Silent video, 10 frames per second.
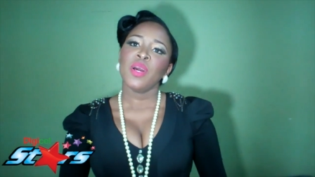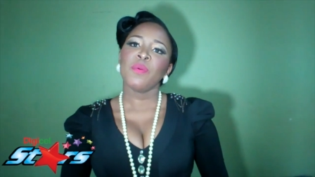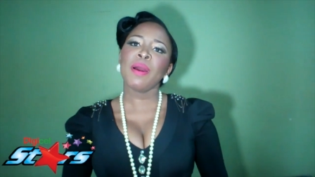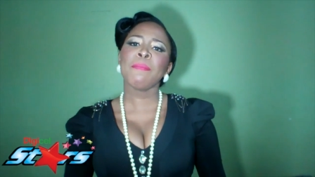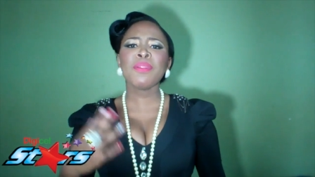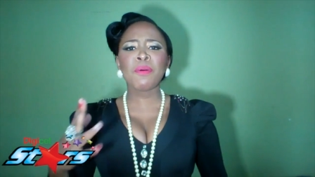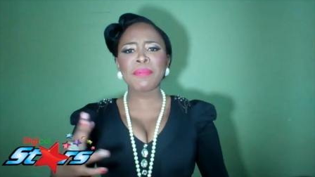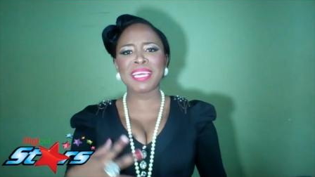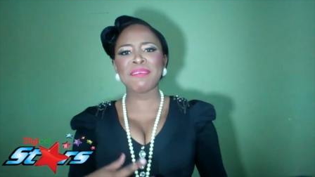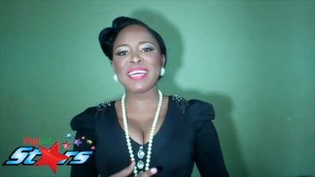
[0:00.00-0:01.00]
Well, I know I
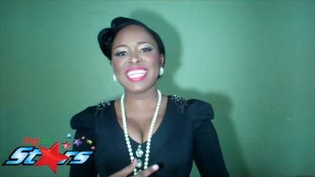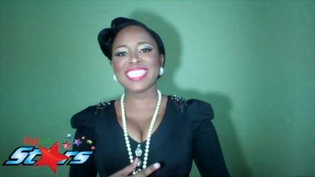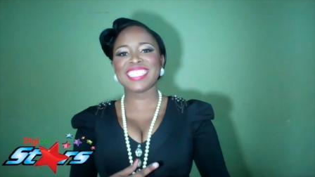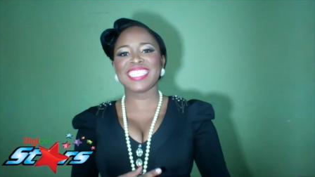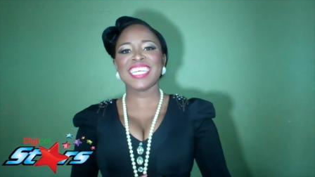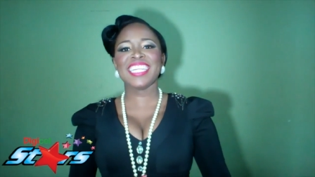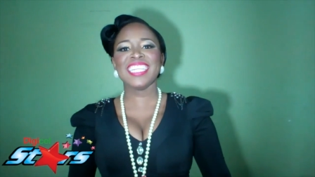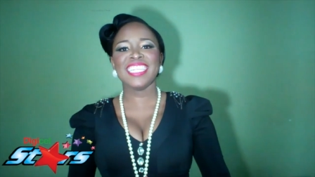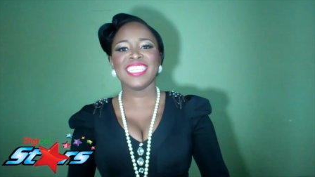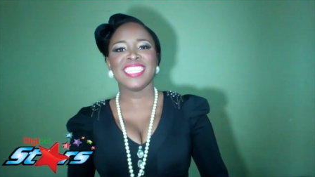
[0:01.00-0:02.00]
can manage still.
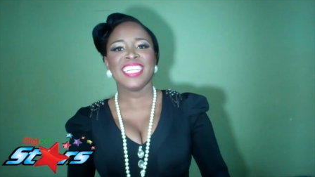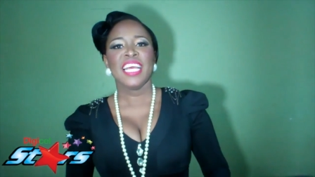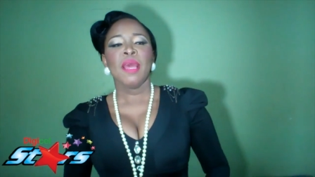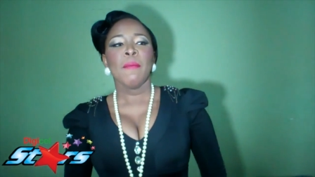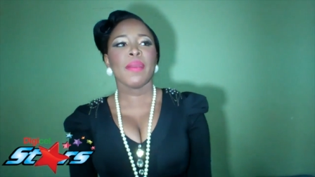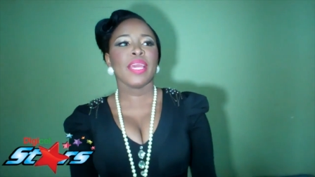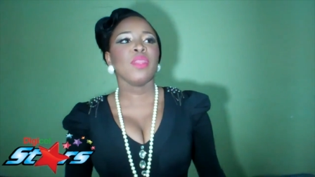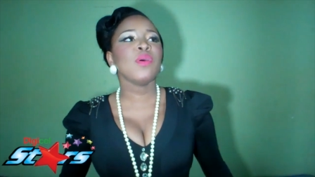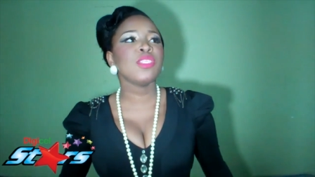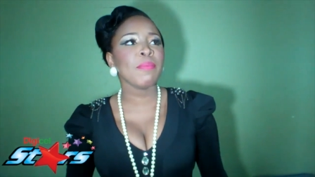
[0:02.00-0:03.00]
But you
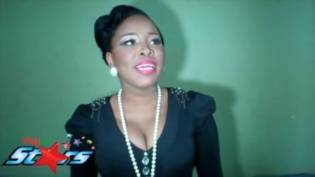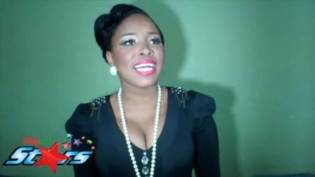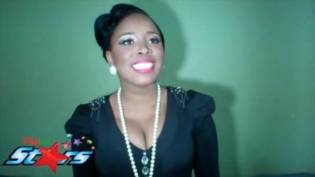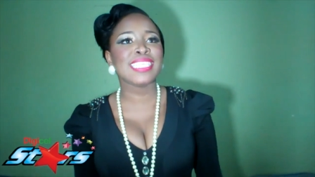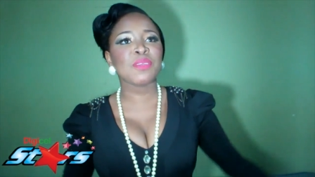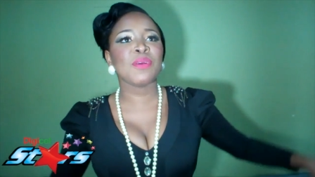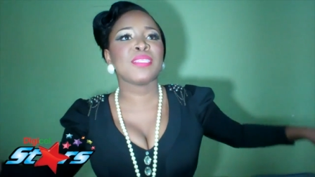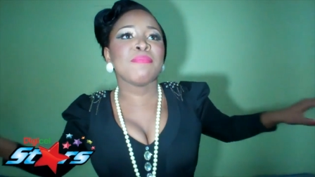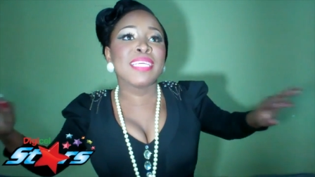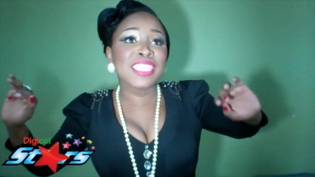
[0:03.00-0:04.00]
know, Jamaica is still going to
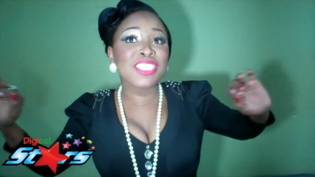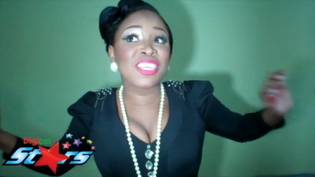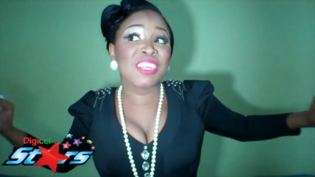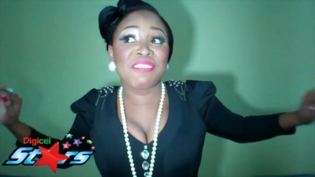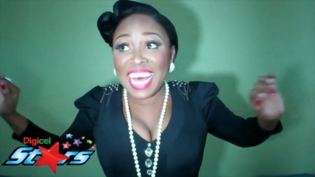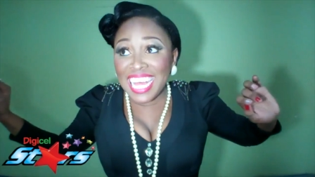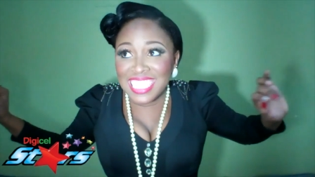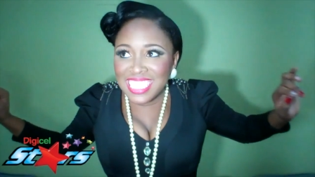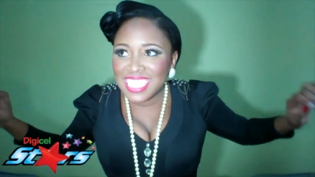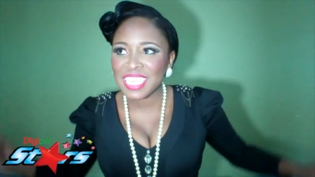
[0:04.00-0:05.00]
be the judge of
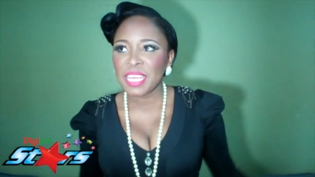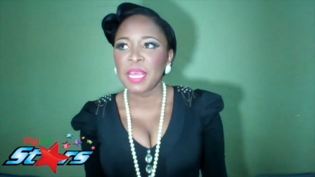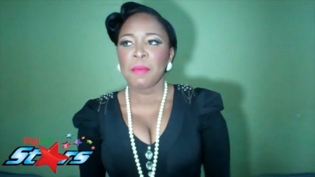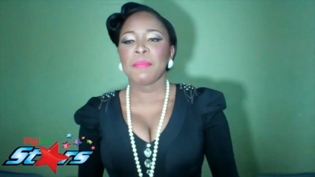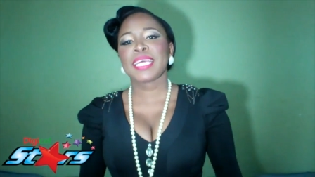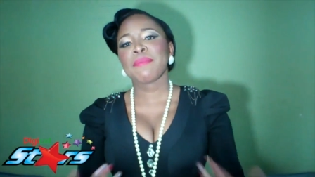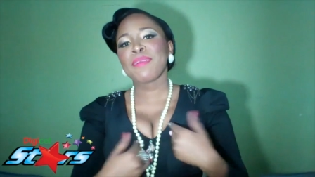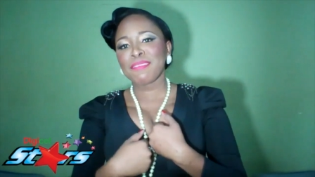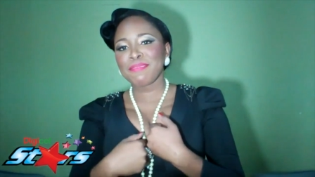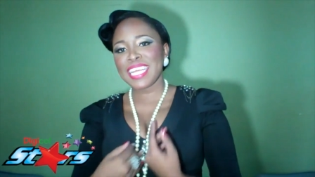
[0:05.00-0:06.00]
that. But I'm
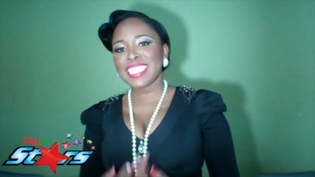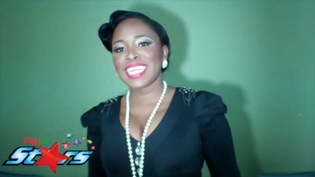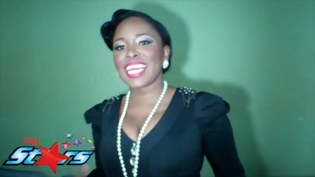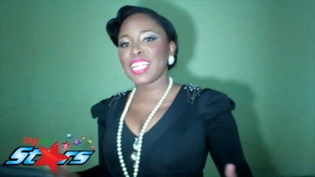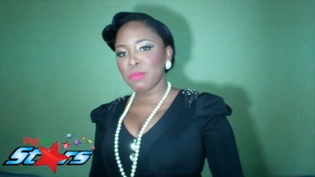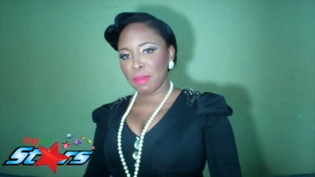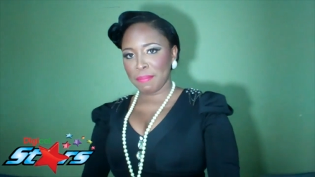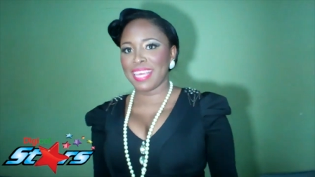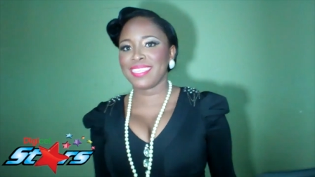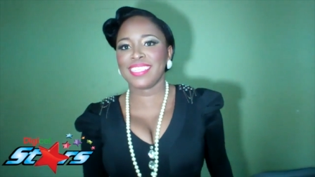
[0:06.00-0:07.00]
confident I can do my
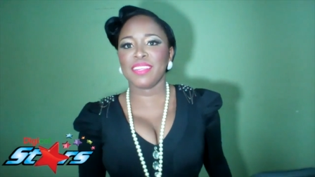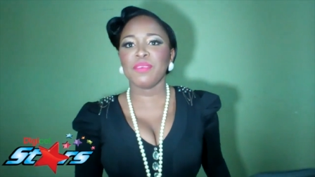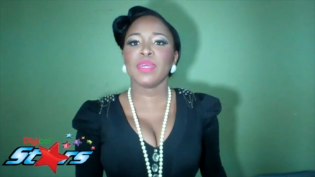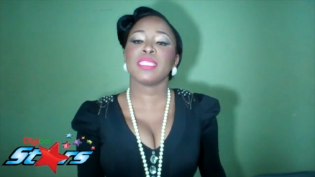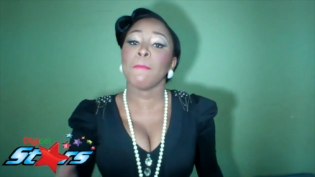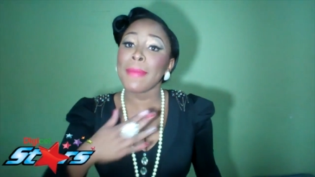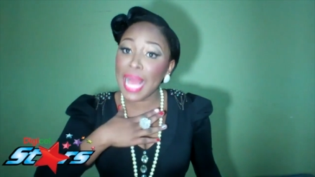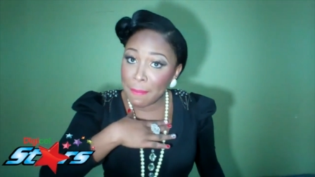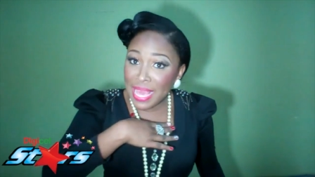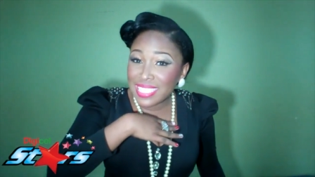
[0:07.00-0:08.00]
best. You know, it's
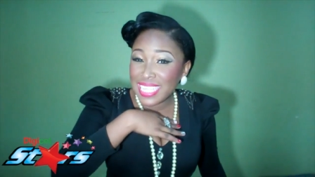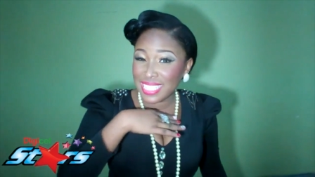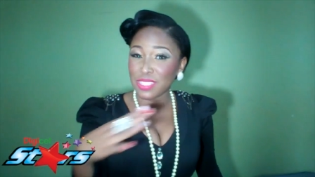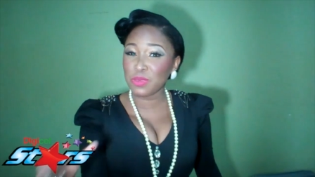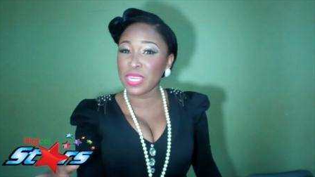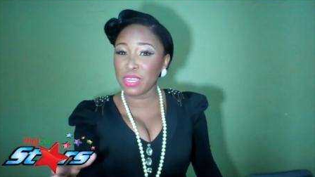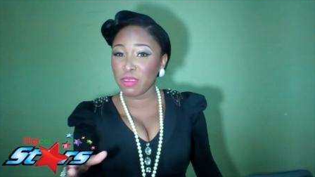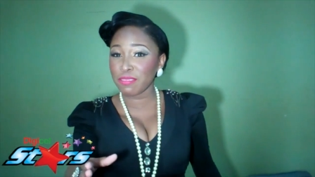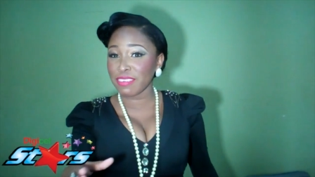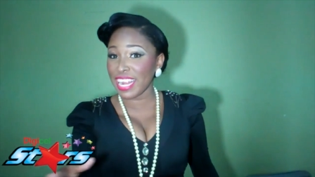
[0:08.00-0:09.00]
my best that it's good
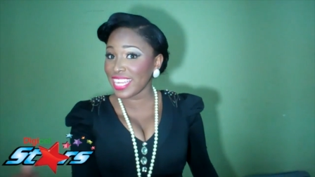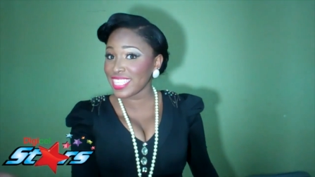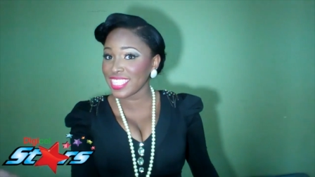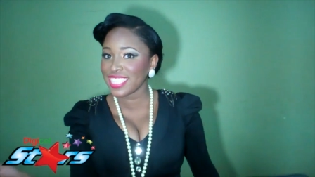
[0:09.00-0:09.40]
enough, right?